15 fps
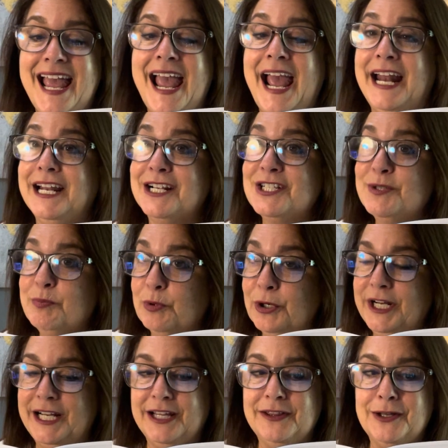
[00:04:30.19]
and
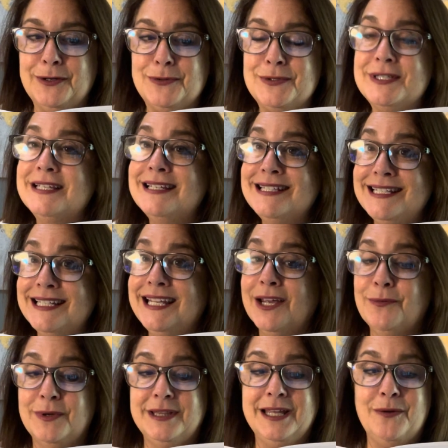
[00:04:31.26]
exploiting those to get
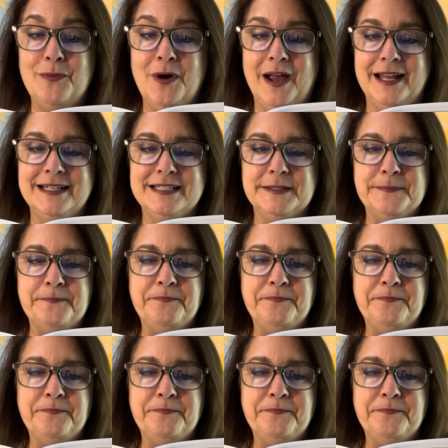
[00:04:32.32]
what they want.